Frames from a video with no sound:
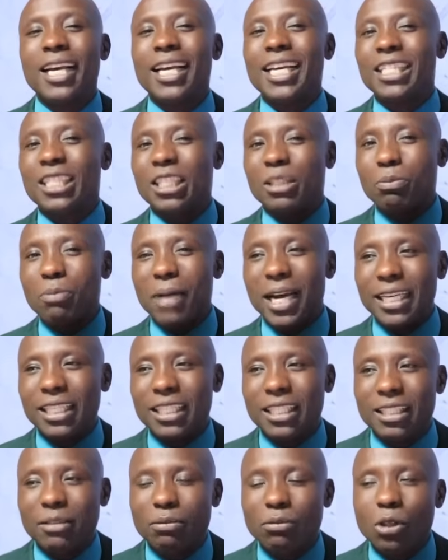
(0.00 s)
it
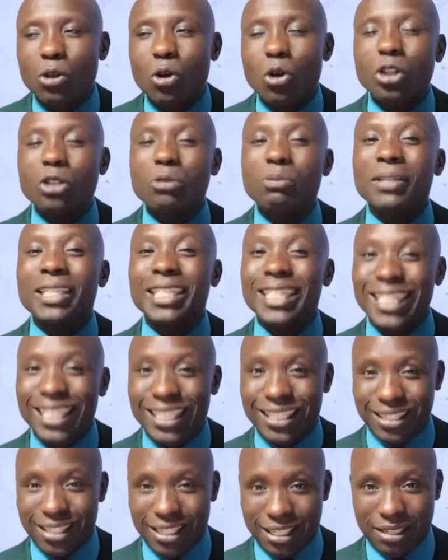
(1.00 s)
might not be
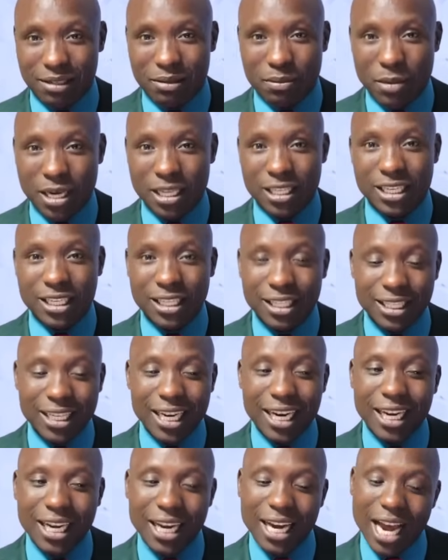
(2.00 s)
easy, but it
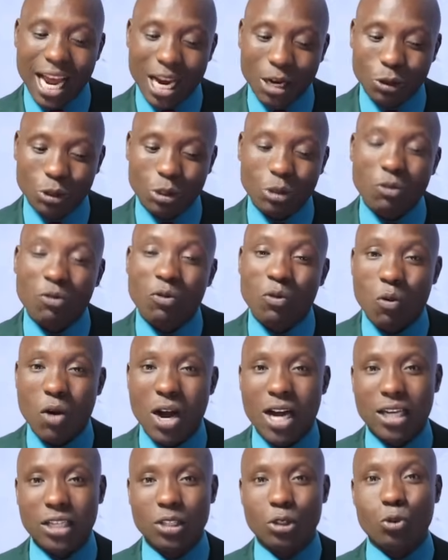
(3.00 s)
takes a lot of
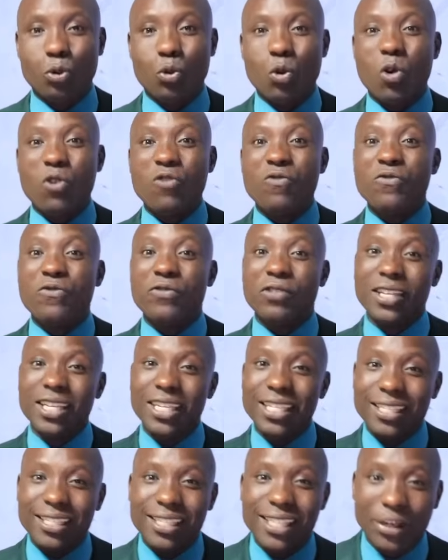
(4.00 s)
work to
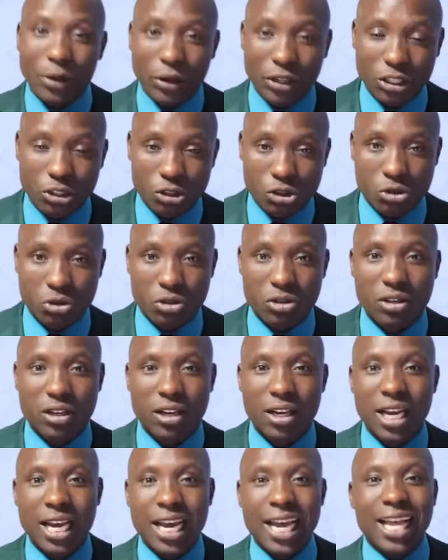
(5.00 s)
convince the
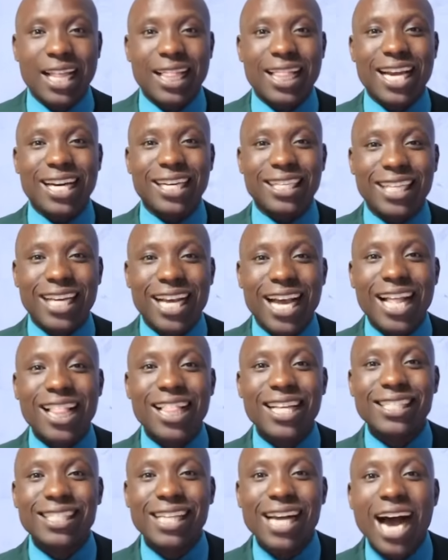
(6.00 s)
region that
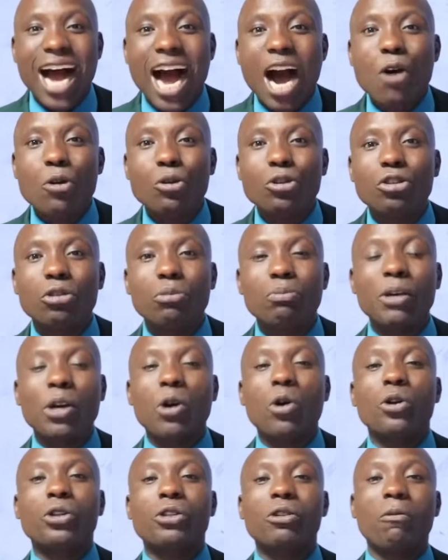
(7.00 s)
Rigathi is out
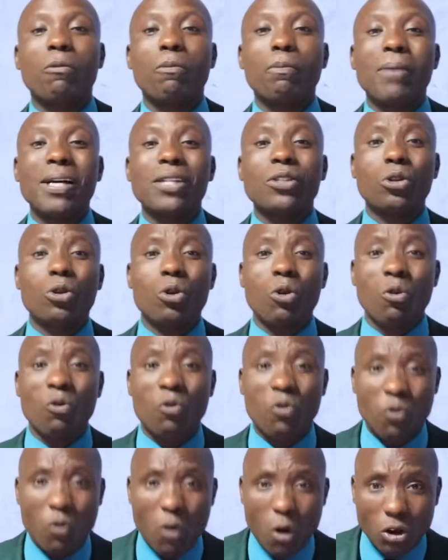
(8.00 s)
because of personal
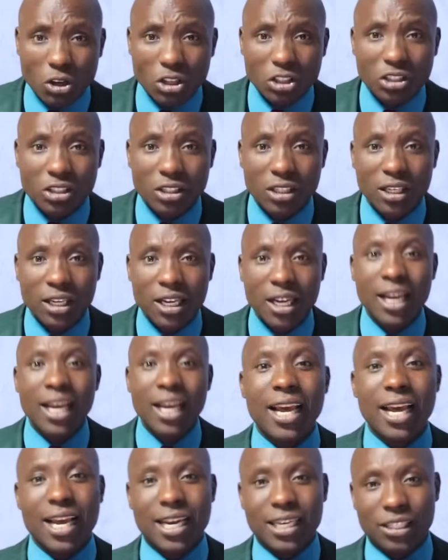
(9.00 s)
fault,
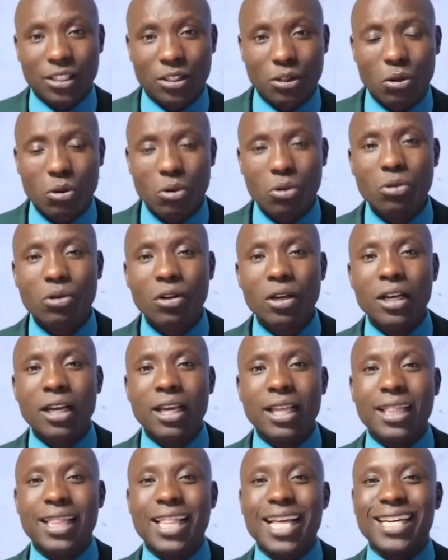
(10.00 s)
and so
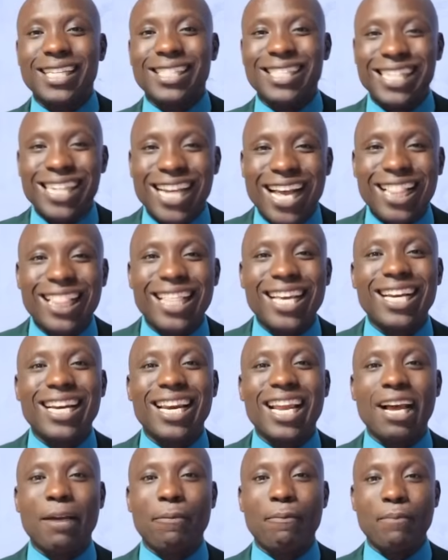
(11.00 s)
there is
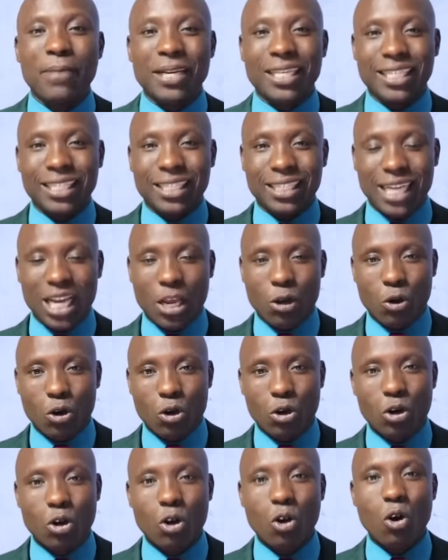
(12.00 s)
nothing like
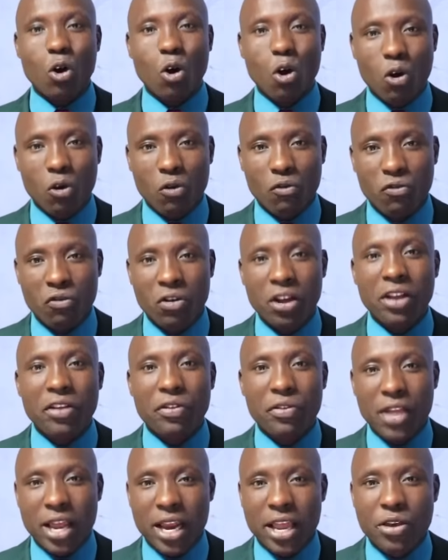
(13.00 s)
betrayal of
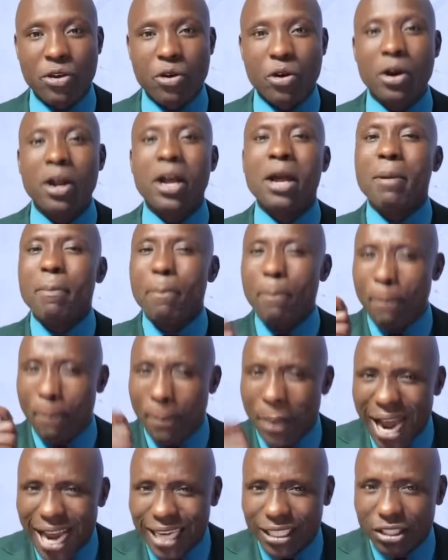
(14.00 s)
the region.
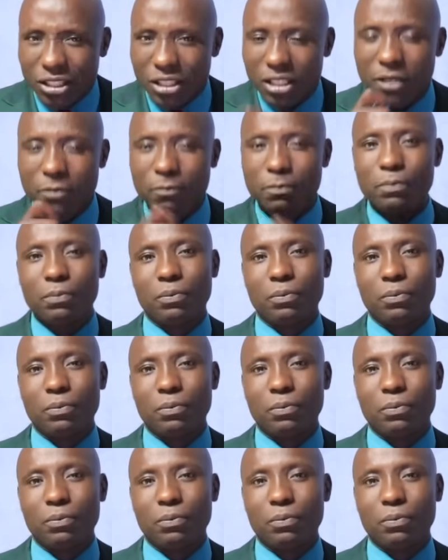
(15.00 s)
But